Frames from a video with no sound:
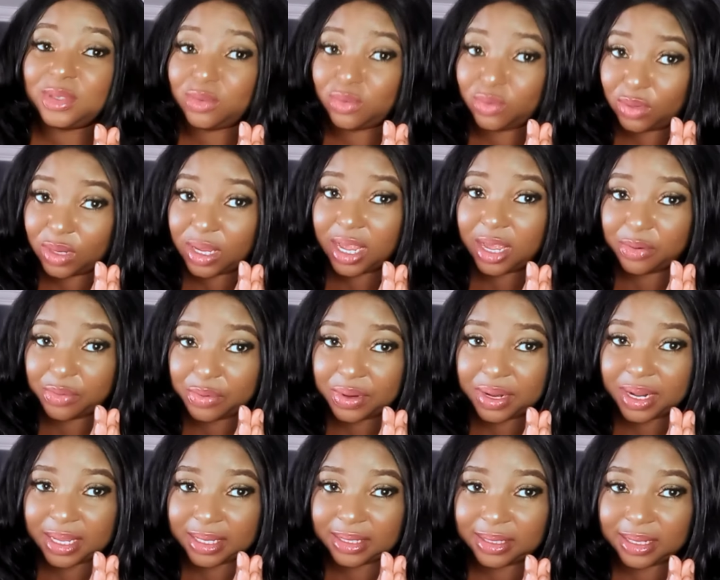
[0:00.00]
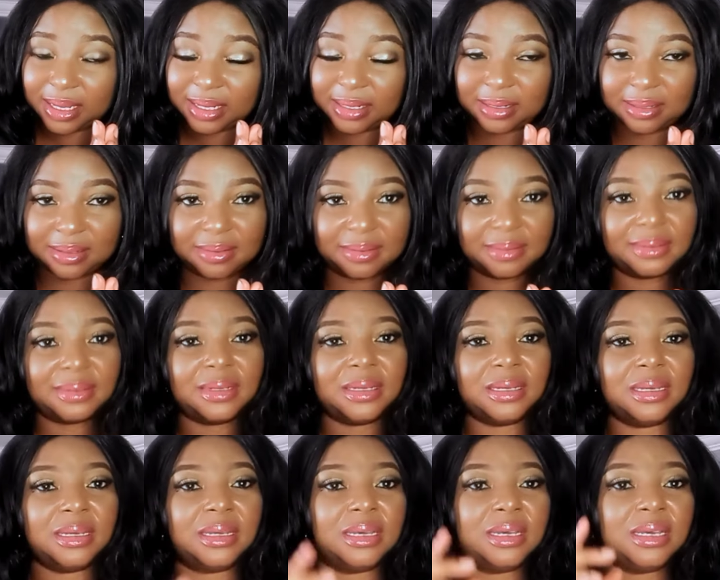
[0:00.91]
You heard what I said.
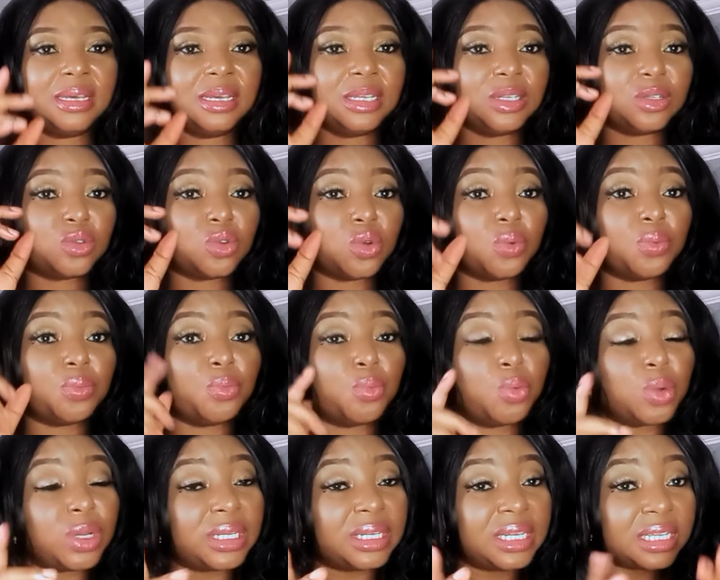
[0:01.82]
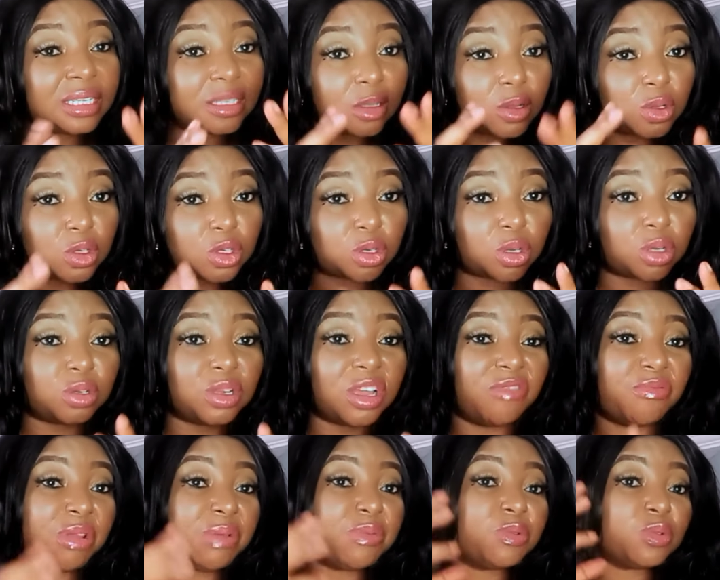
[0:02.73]
So with this lotion, you
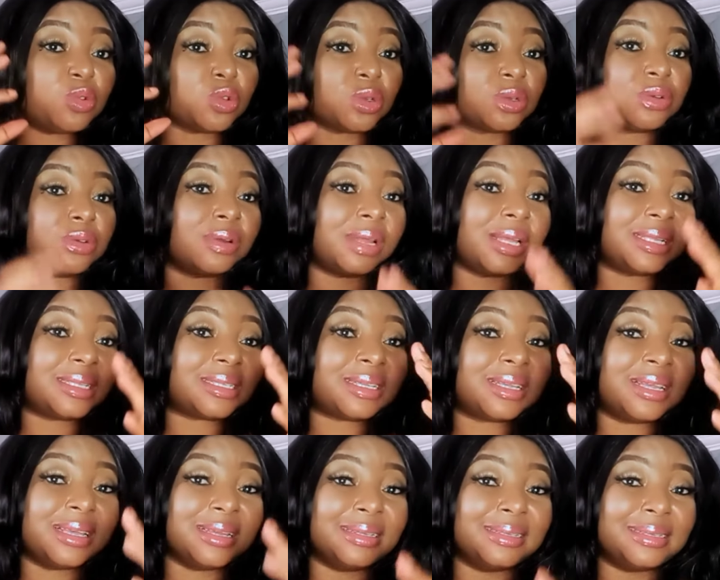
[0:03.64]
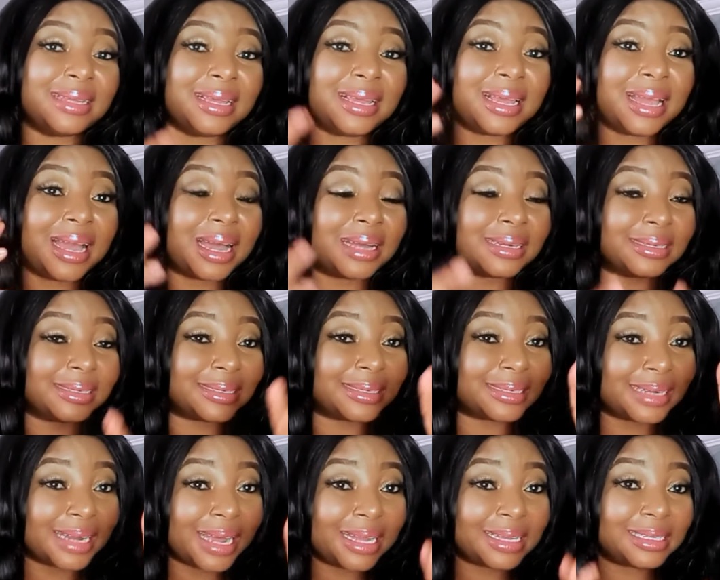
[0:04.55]
are able to create a day and
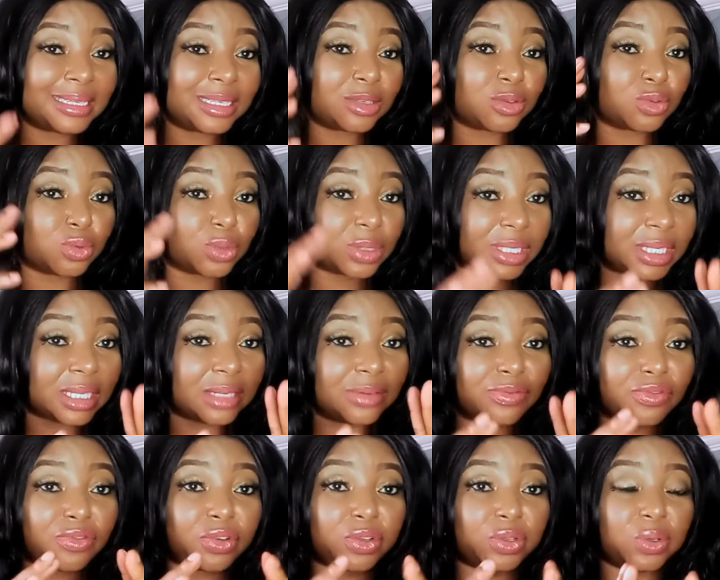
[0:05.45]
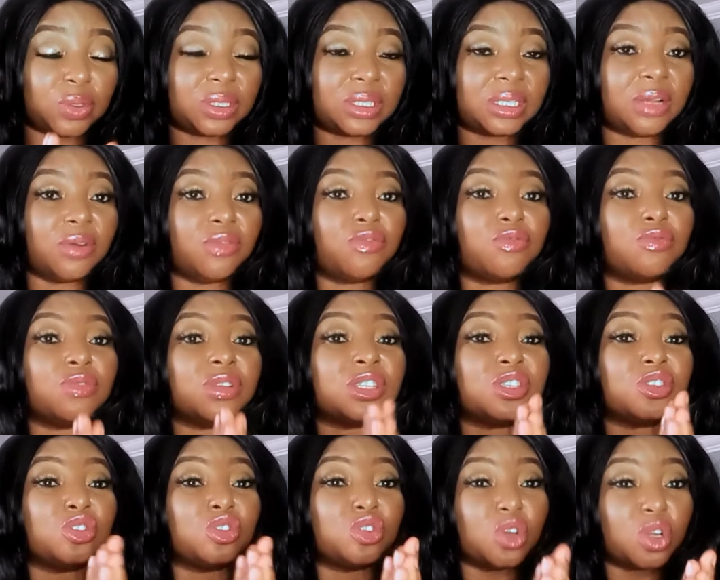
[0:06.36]
night routine for yourself
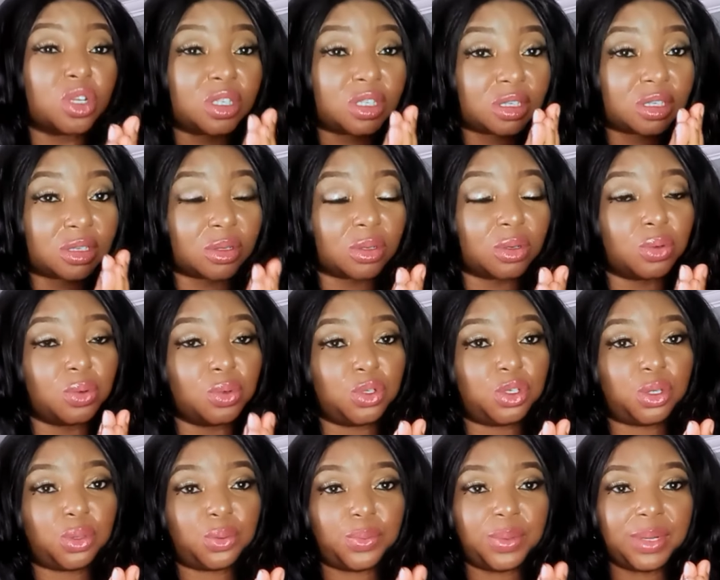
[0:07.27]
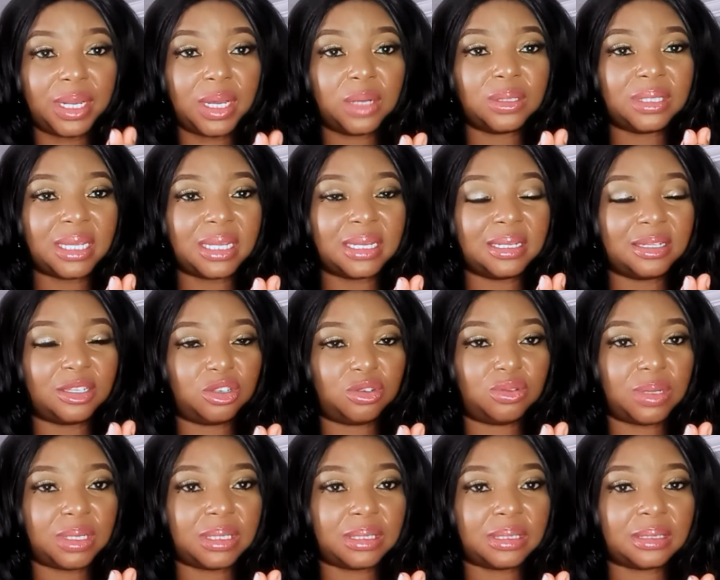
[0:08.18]
with just your lotion without any
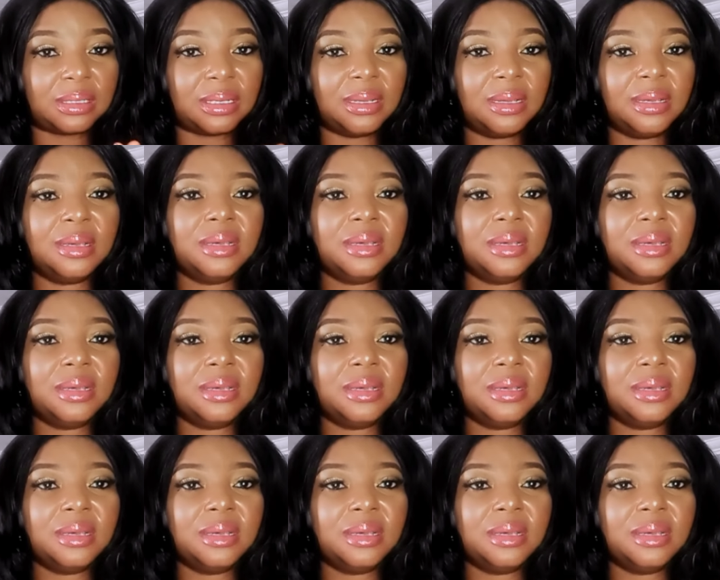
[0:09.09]
stress.